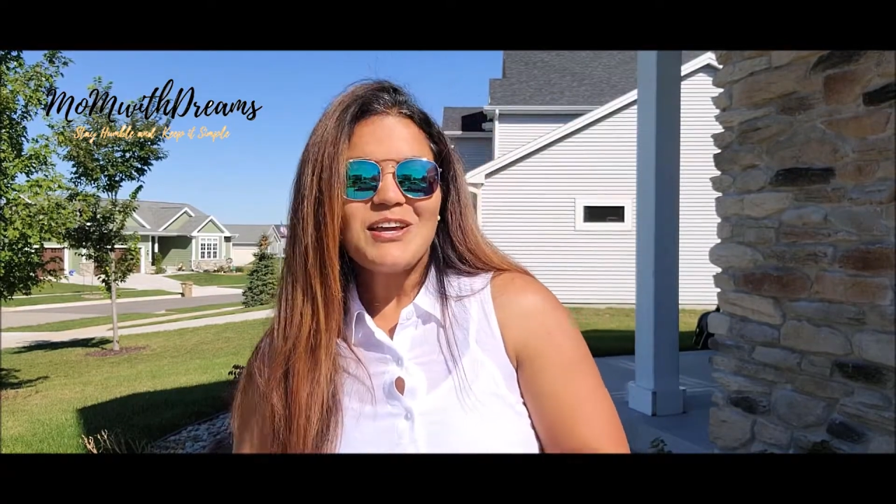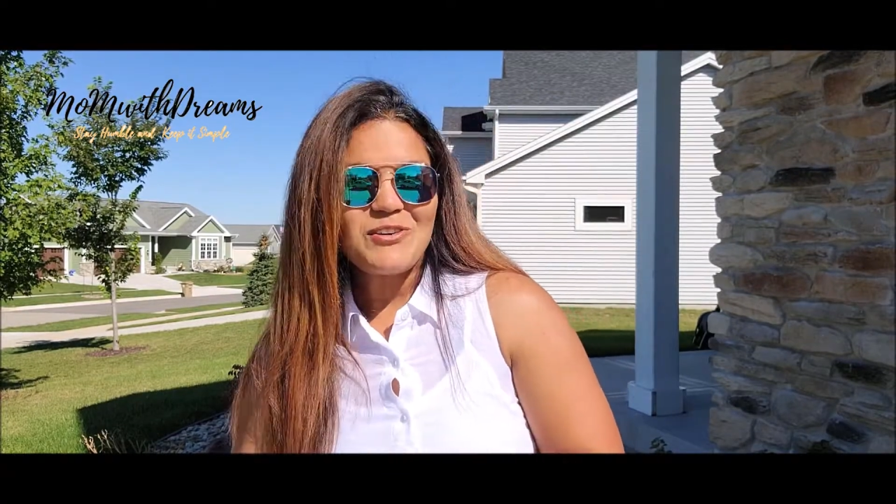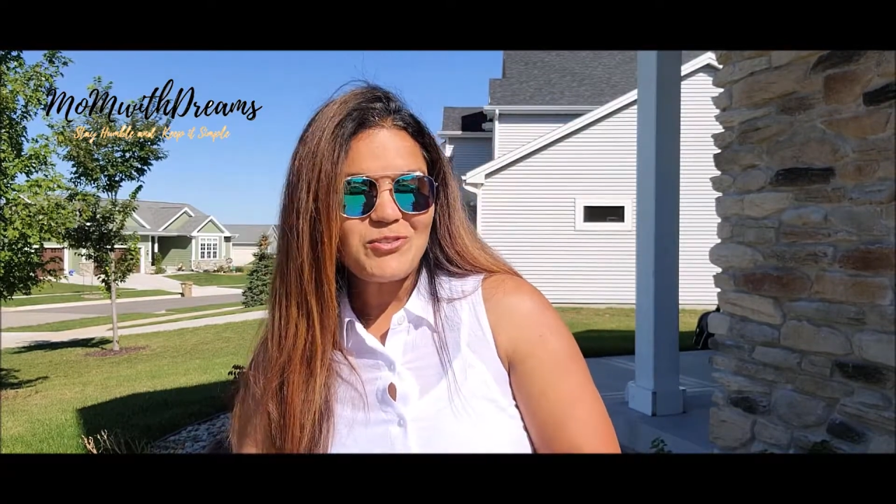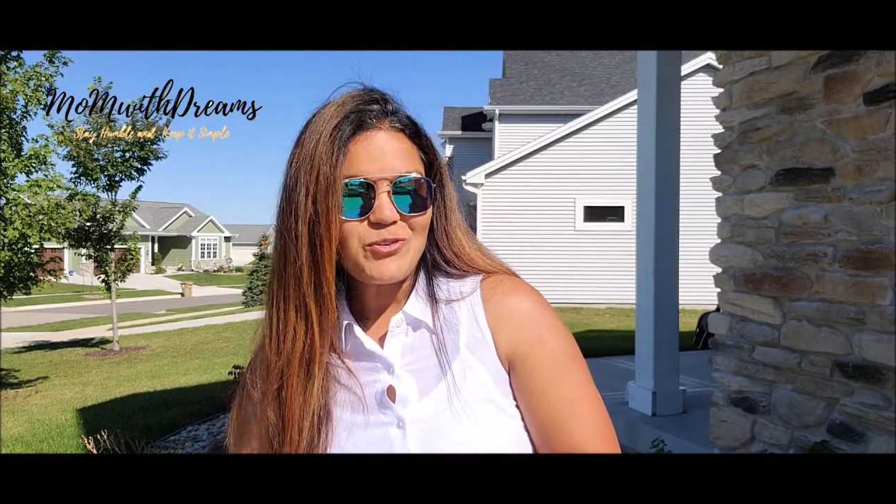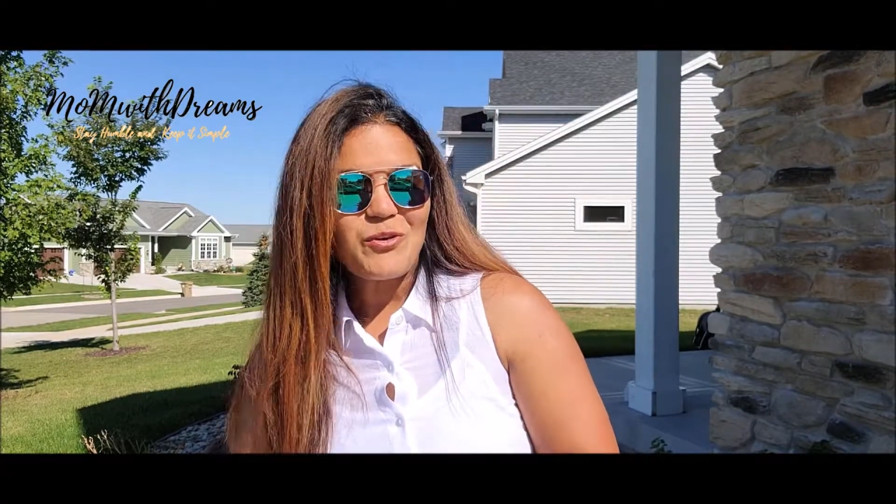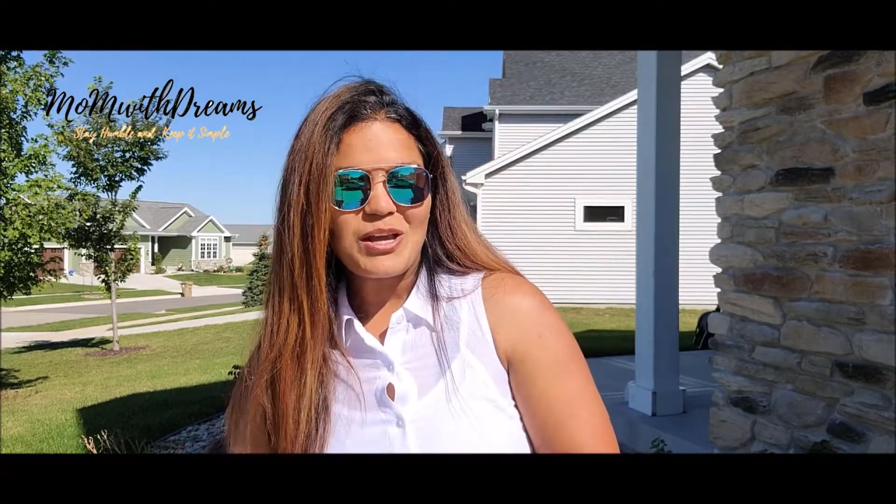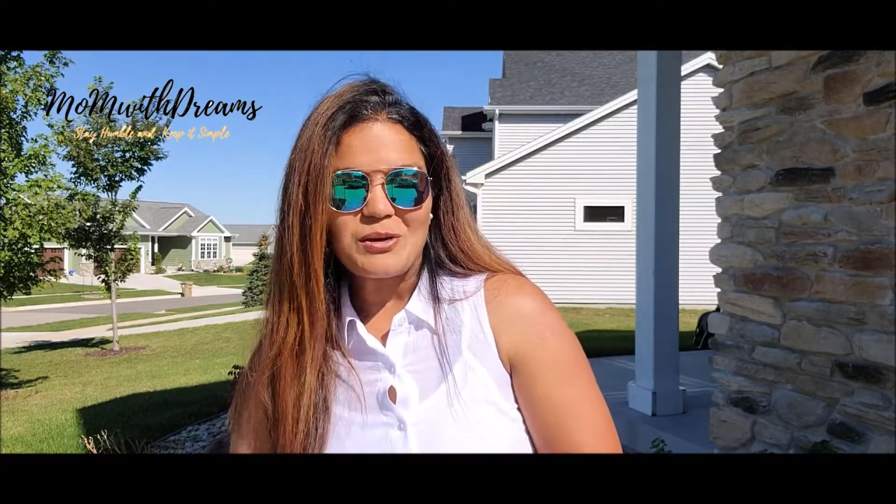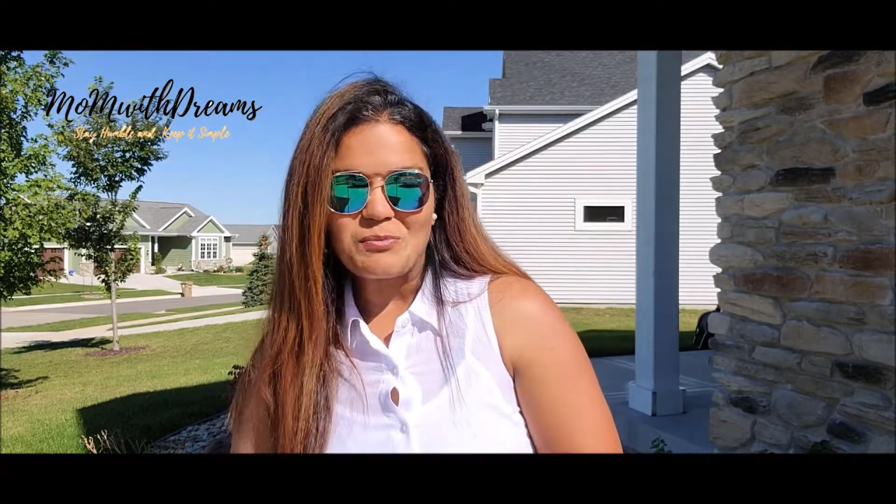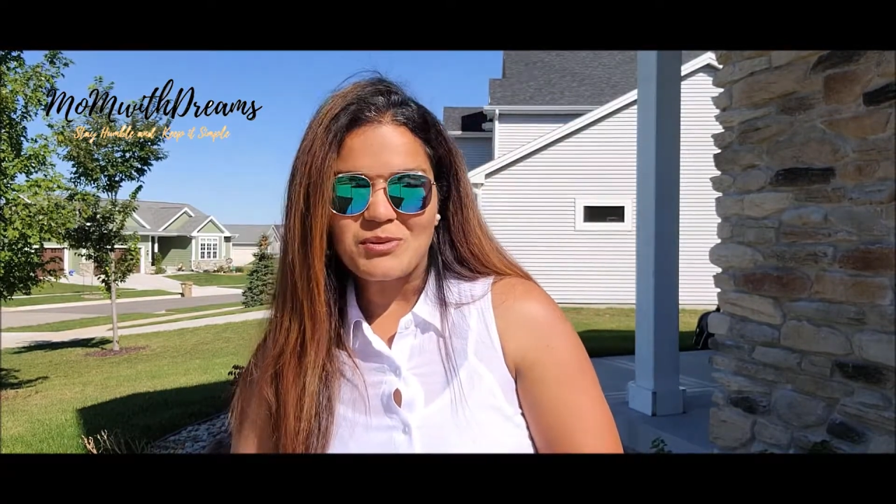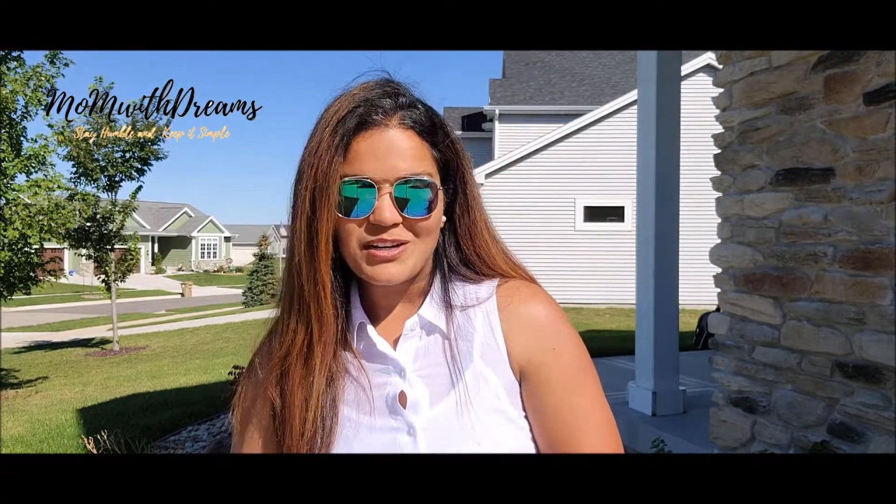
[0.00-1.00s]
If you wake
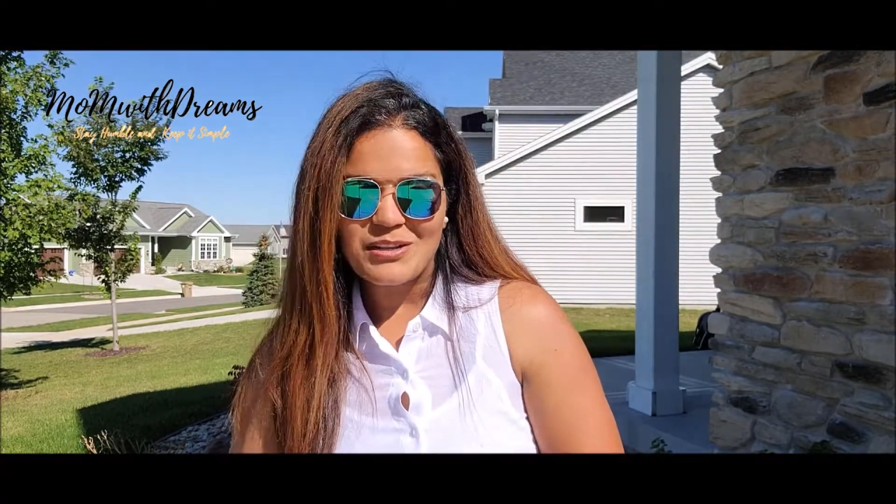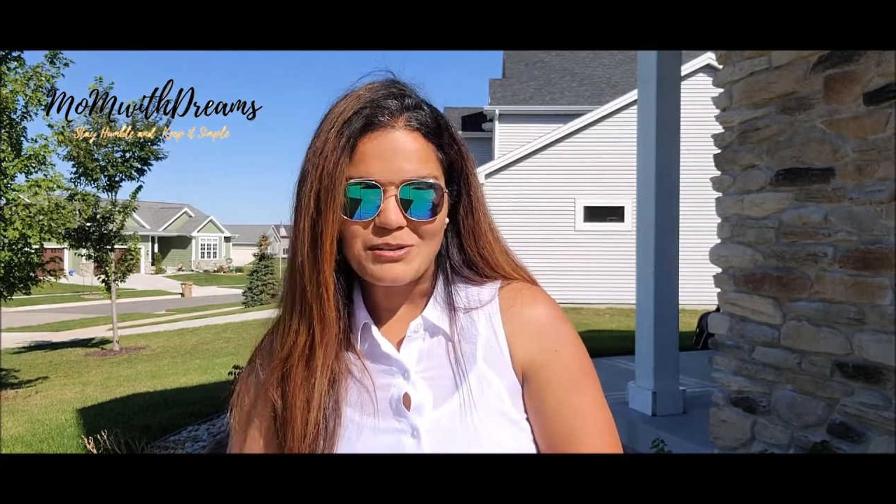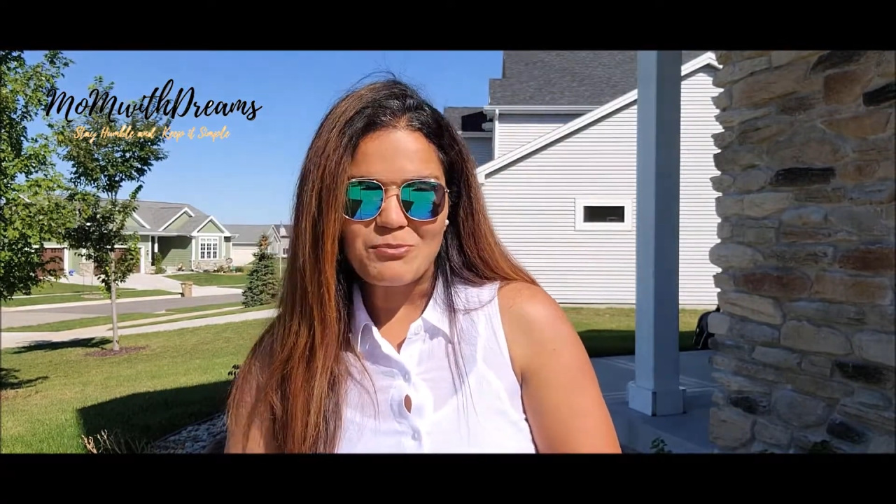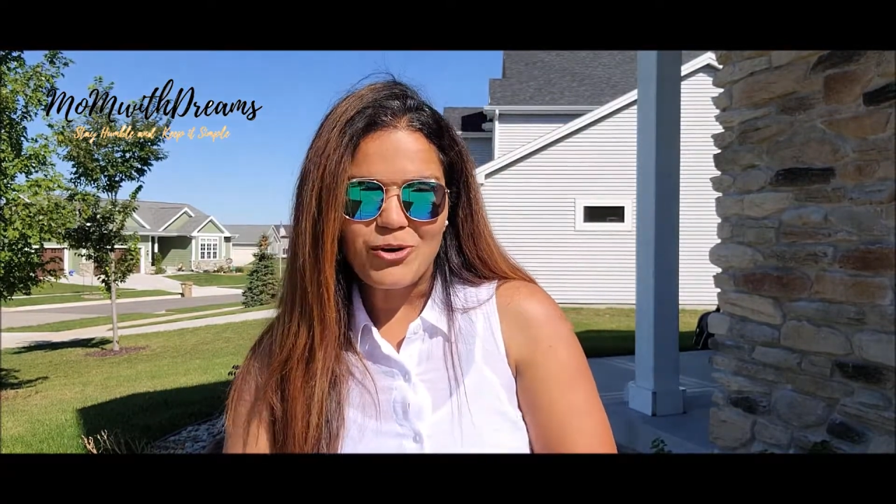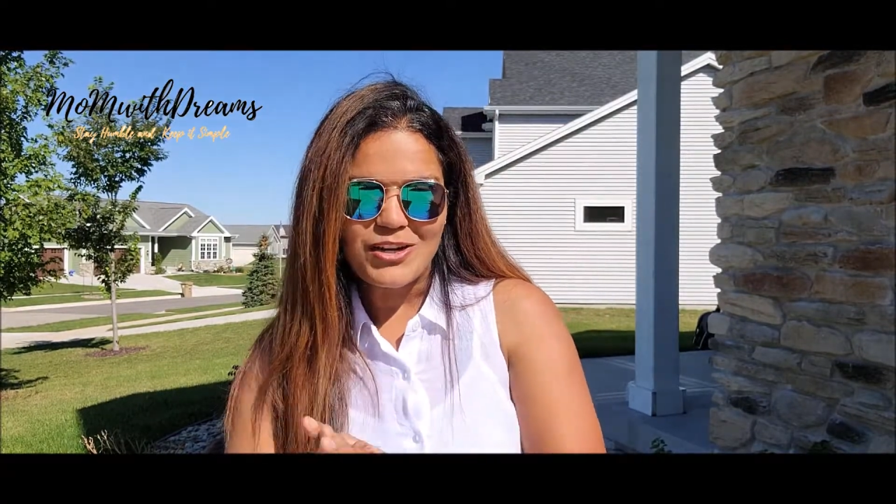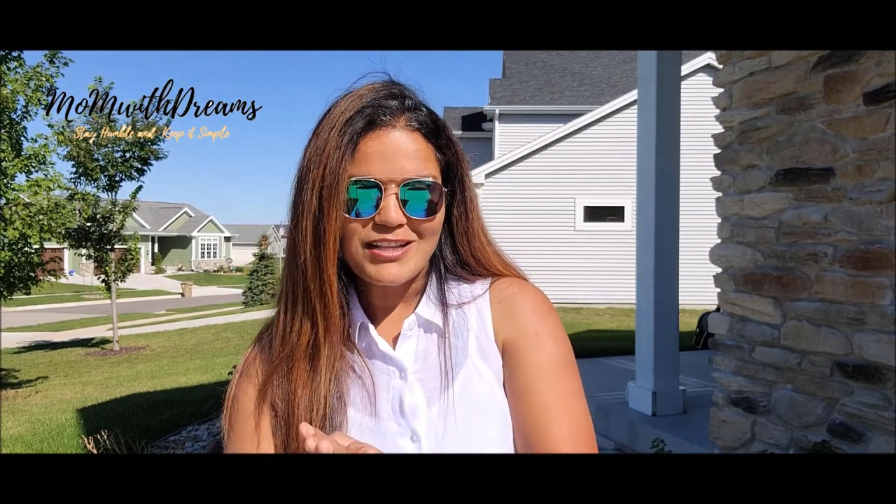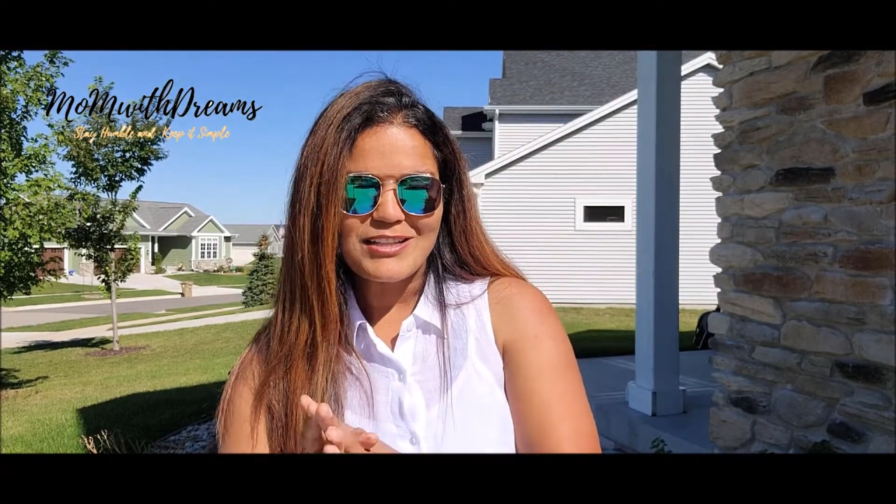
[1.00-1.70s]
up early in the morning,